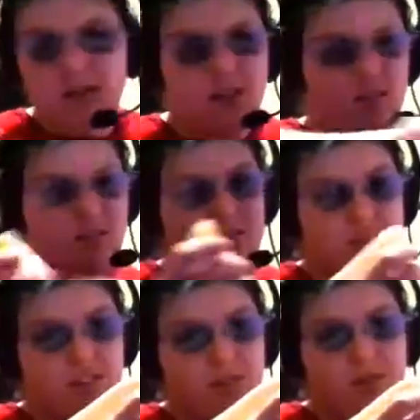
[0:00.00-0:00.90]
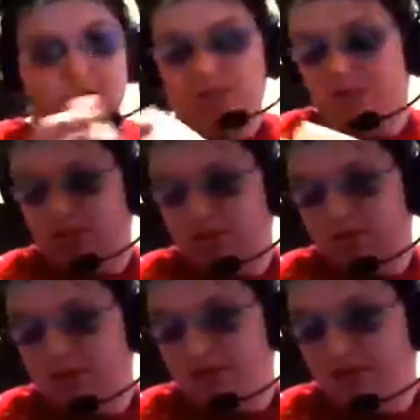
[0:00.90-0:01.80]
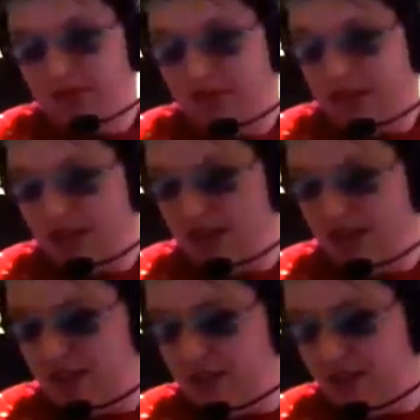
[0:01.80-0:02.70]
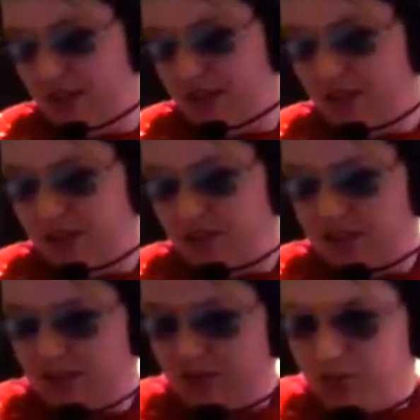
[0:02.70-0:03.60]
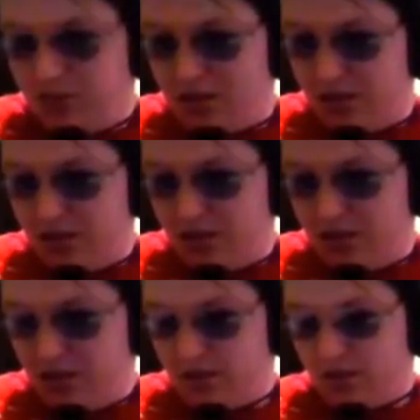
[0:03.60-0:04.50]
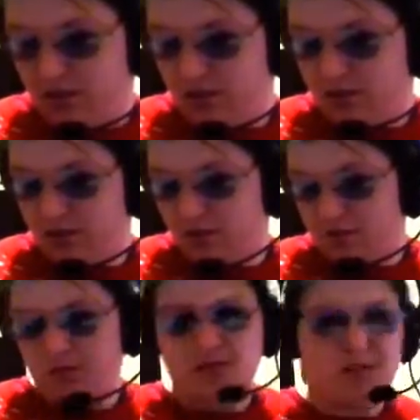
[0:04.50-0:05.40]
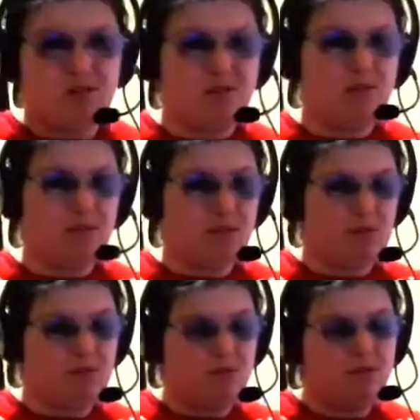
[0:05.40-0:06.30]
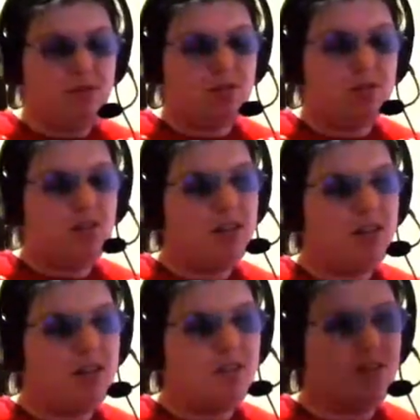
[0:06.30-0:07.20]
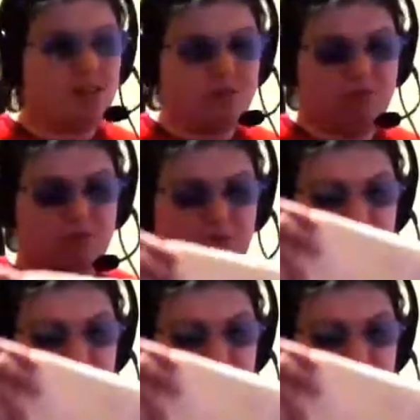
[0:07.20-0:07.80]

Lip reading: It's not obviously. And some purchases, mostly to do with the knitting stuff.